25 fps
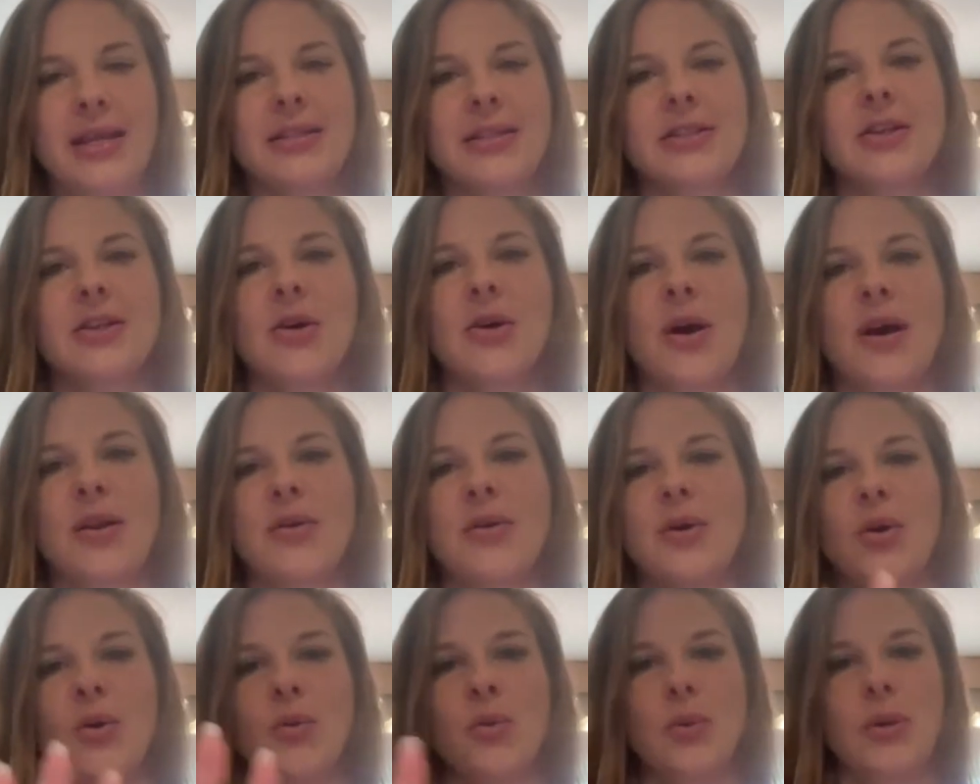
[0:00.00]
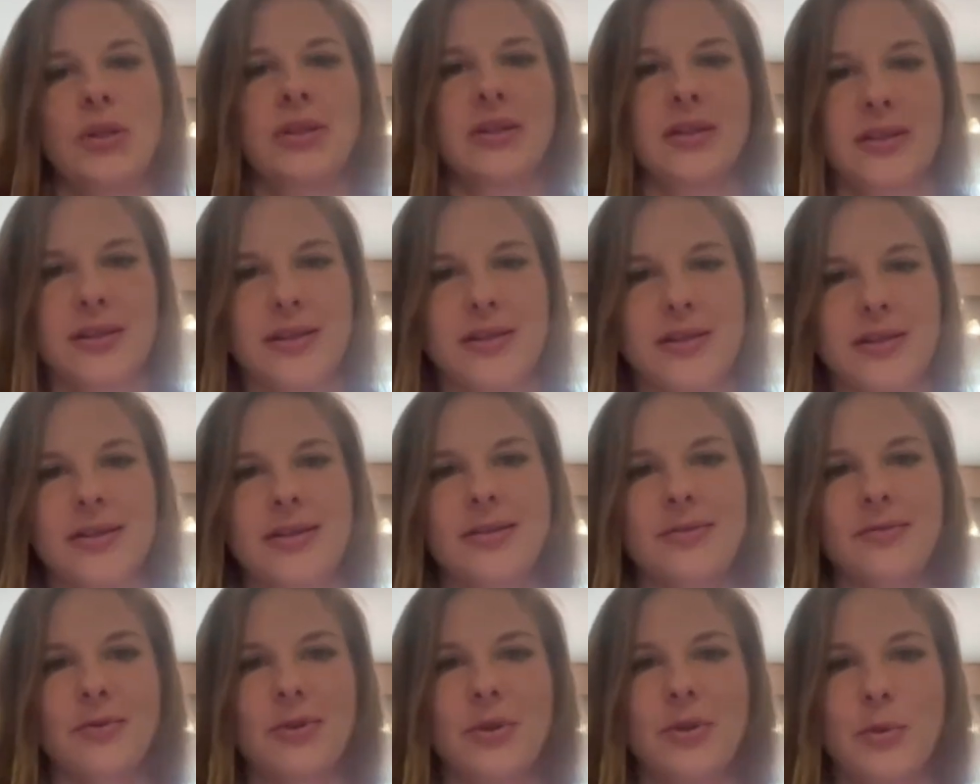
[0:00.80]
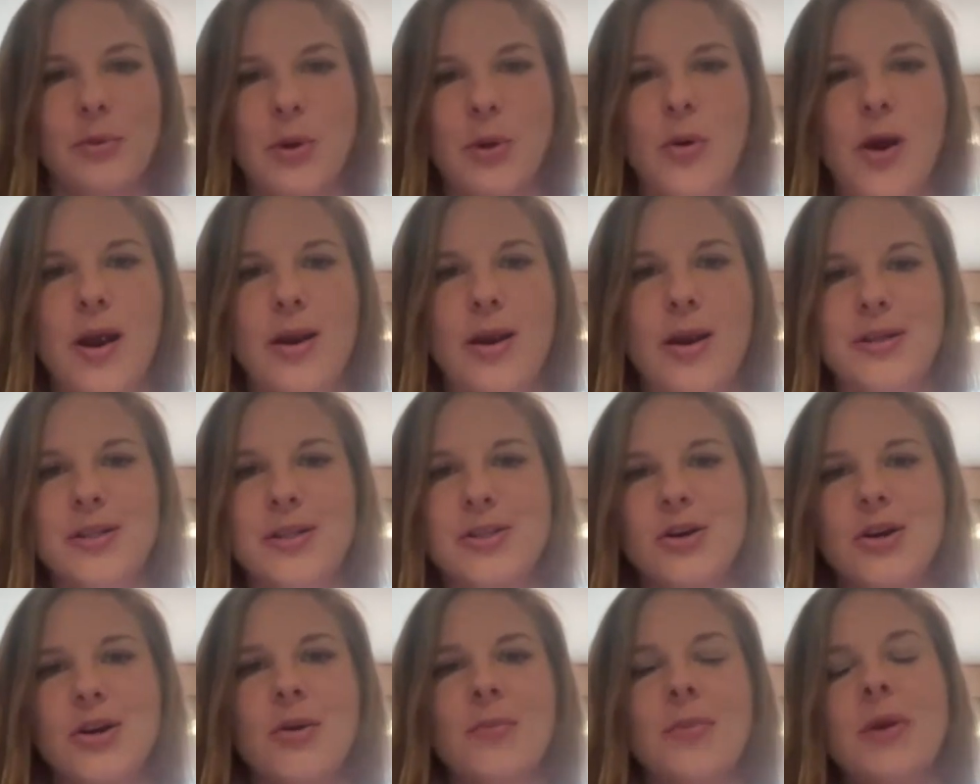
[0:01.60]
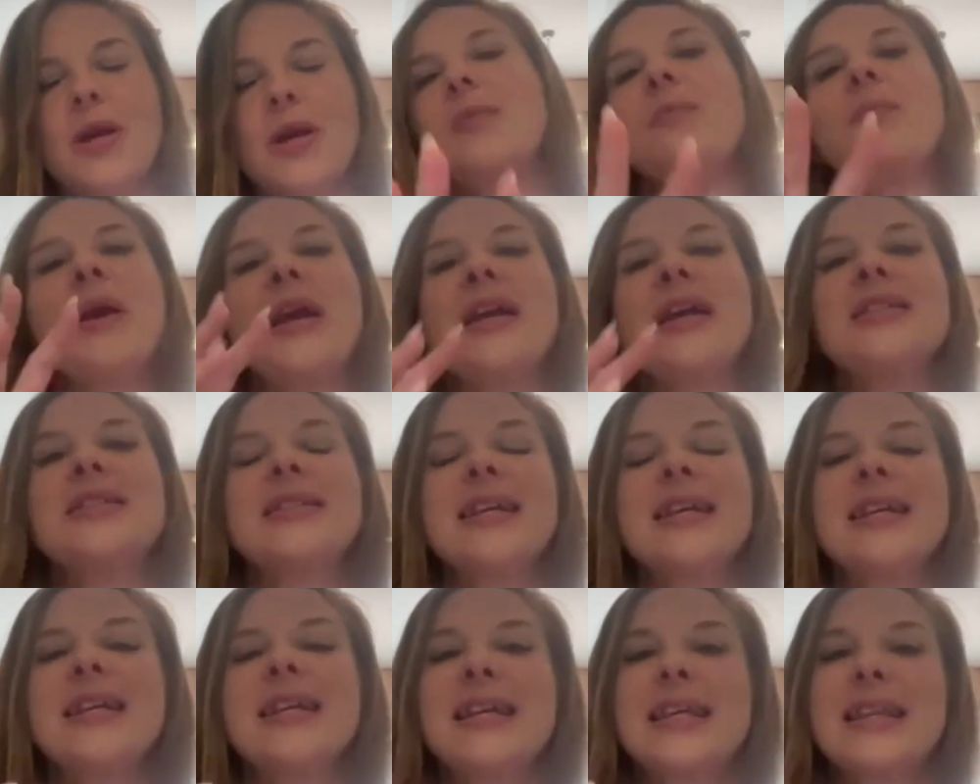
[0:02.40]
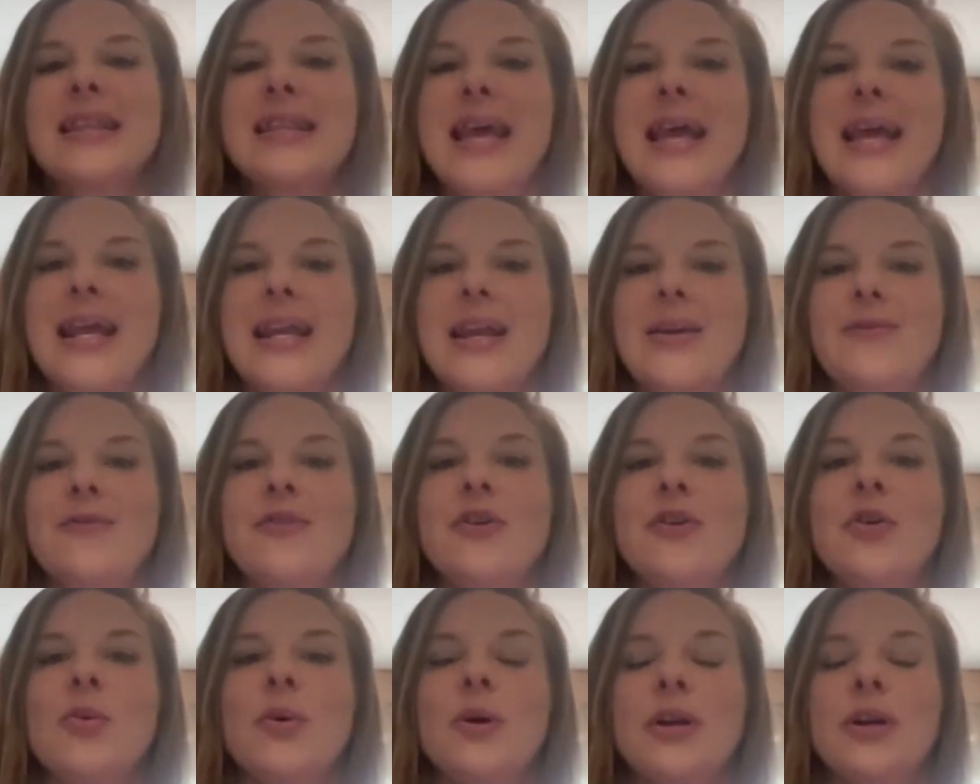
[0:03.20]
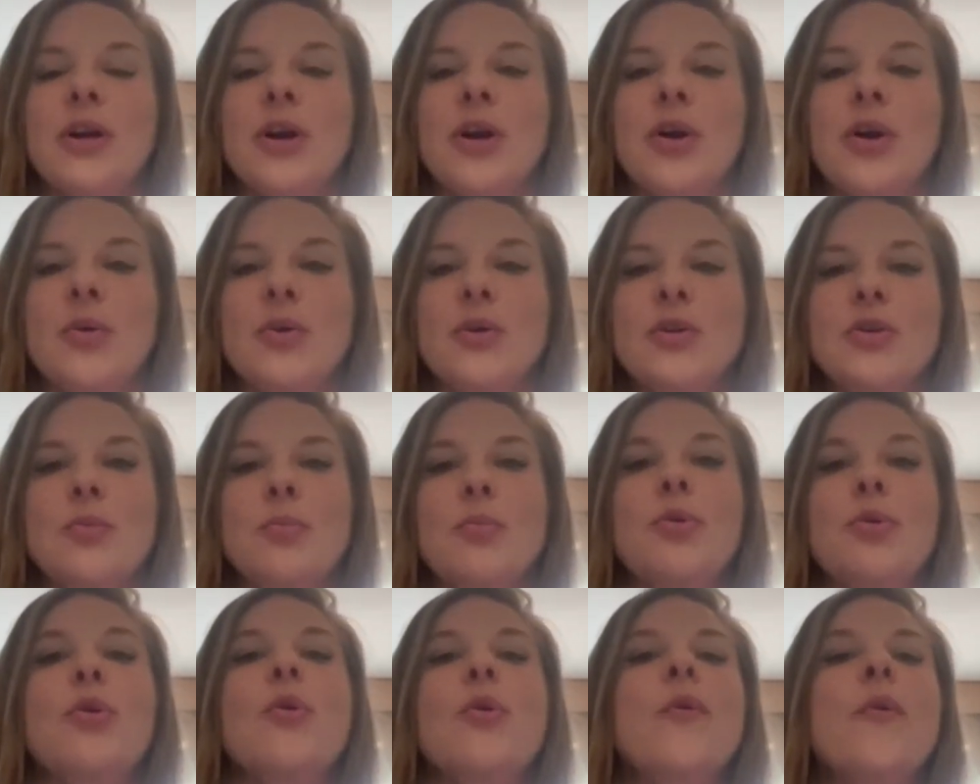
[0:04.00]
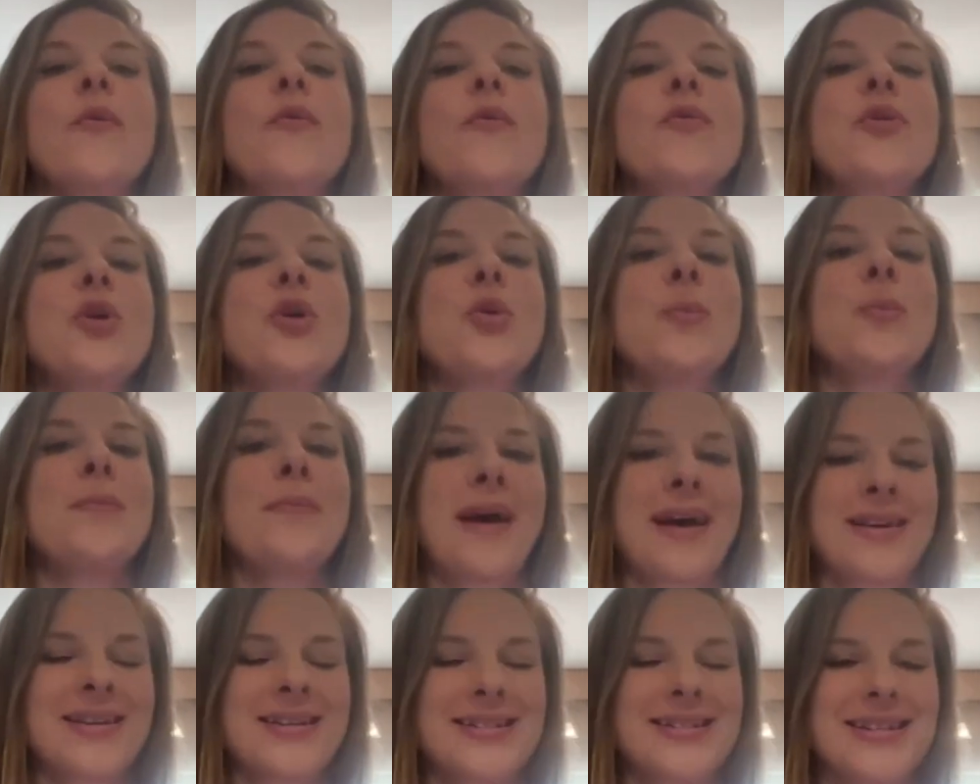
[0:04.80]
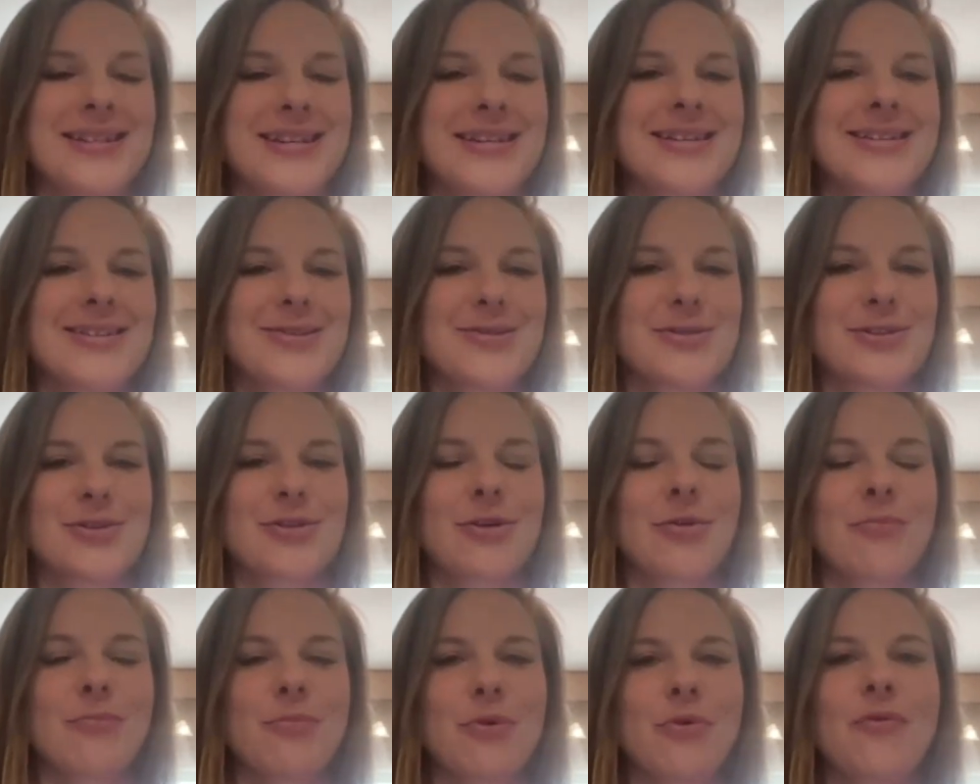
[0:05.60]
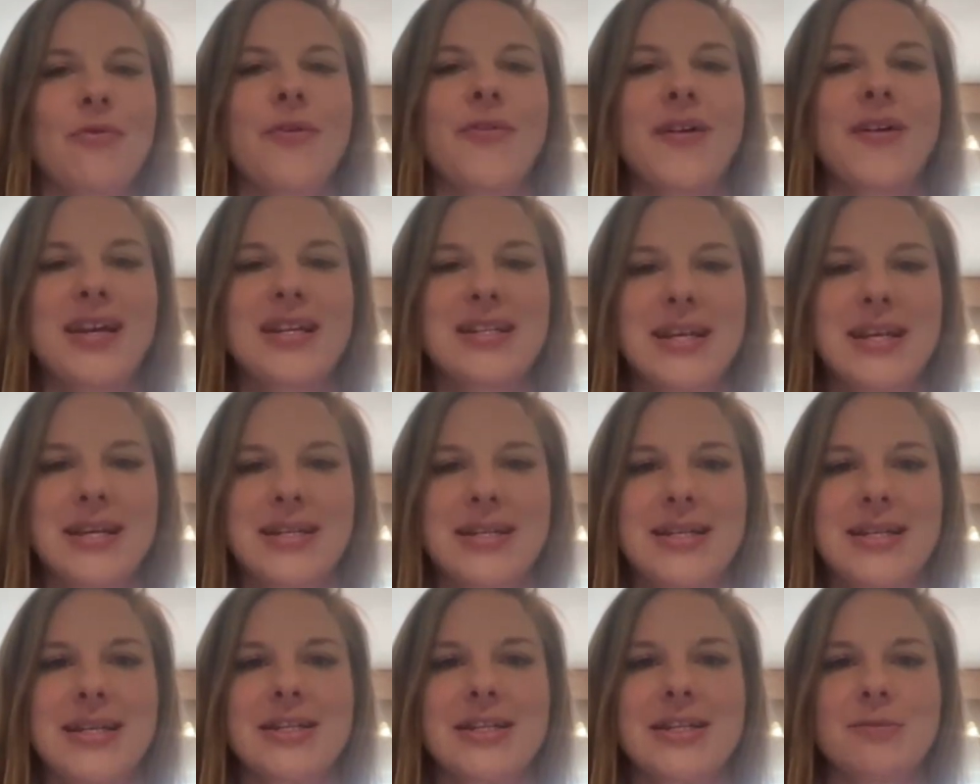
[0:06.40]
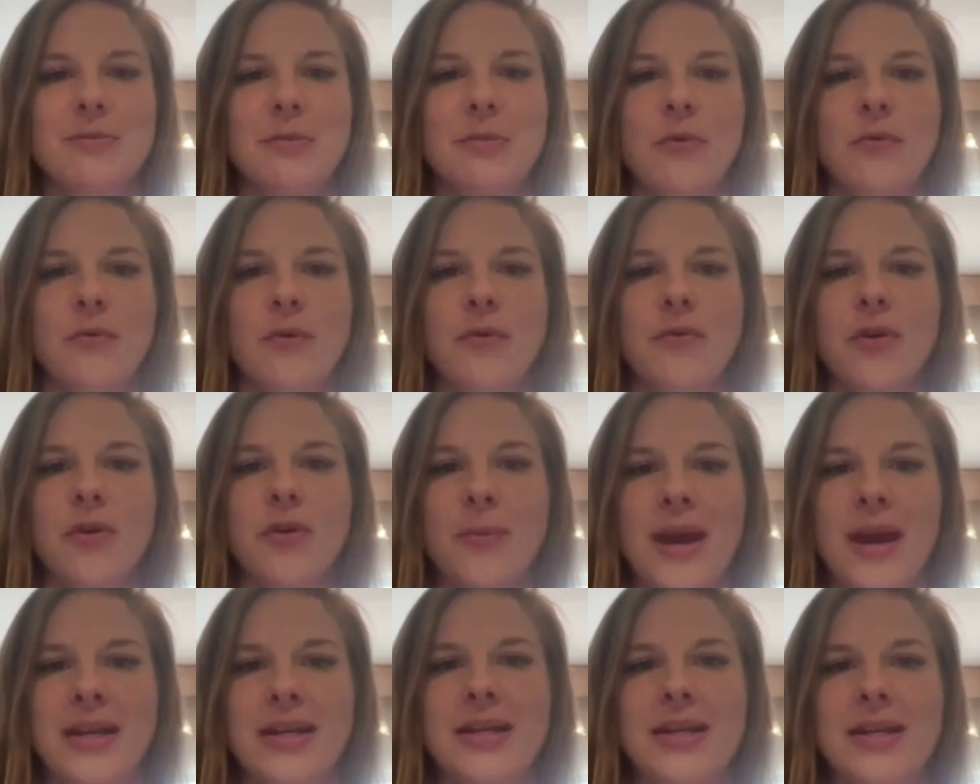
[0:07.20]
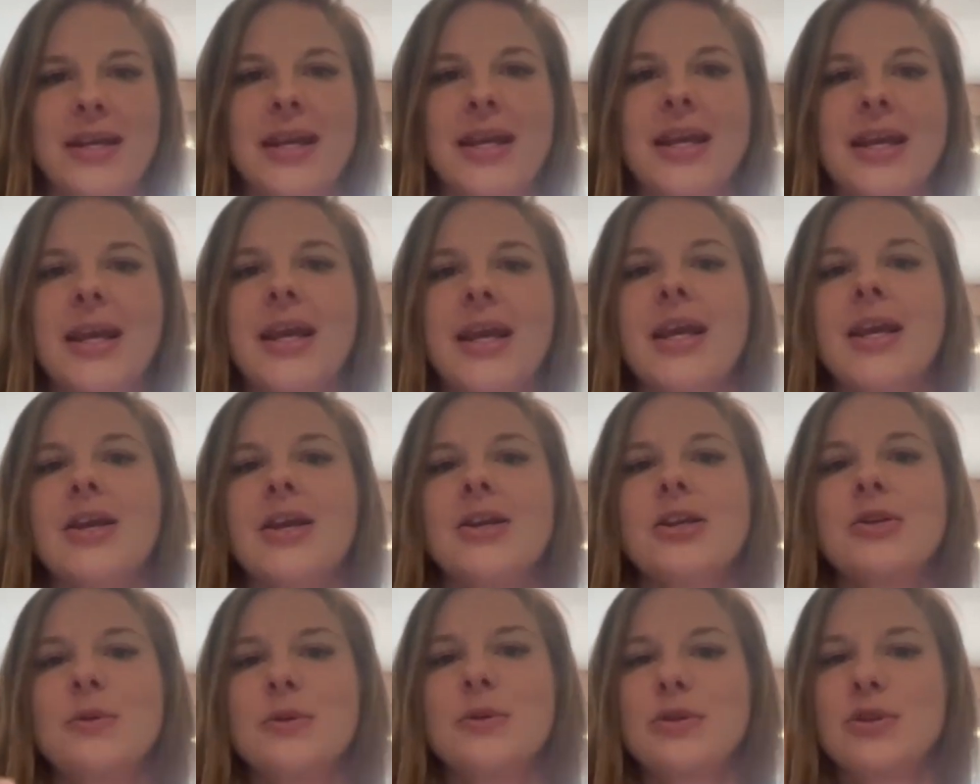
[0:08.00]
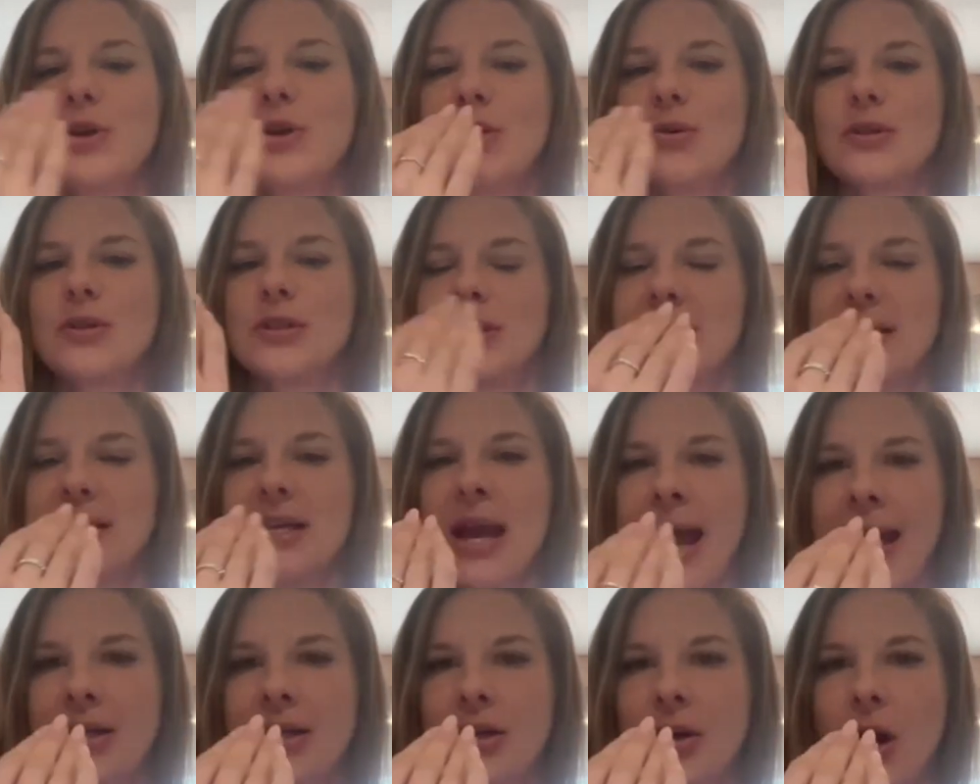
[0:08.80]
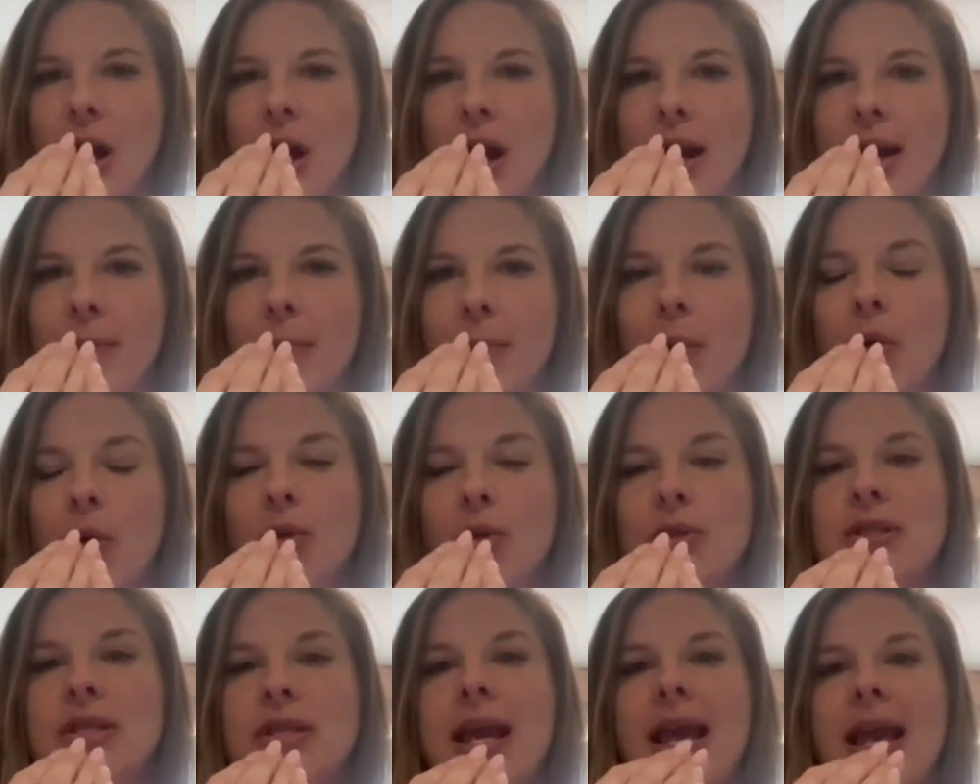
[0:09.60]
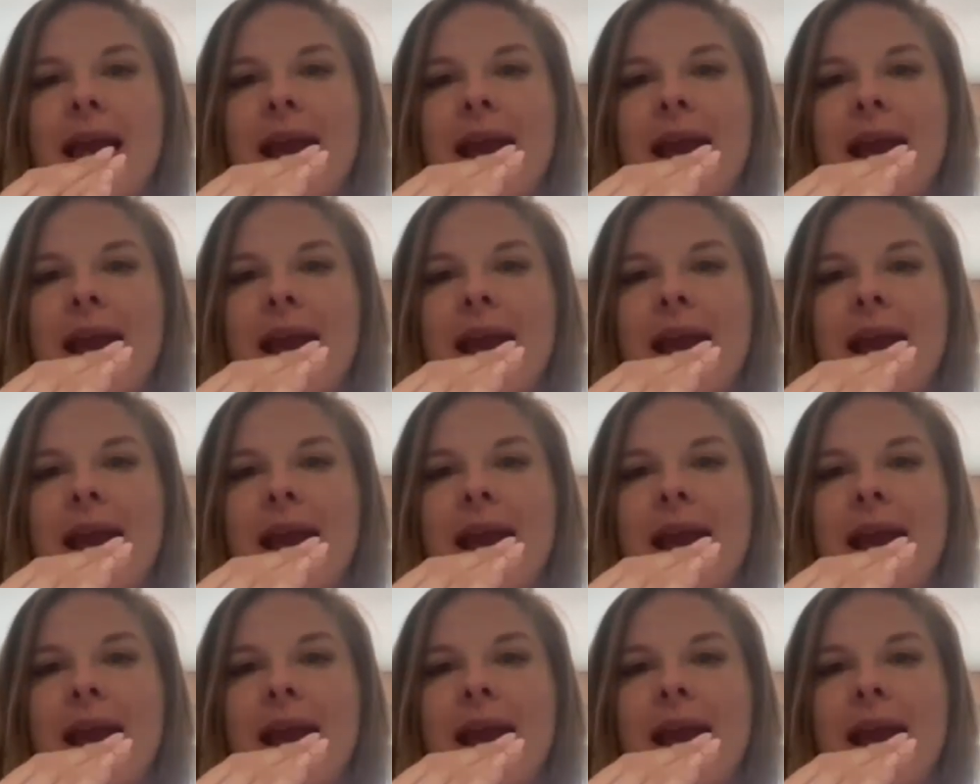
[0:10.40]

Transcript: So I don't know what the requirements are, but basically then if you want to go and do proof of humanity, so it's not proof of identity, it's proof of humanity, you're supposed to go and scan your eyeballs.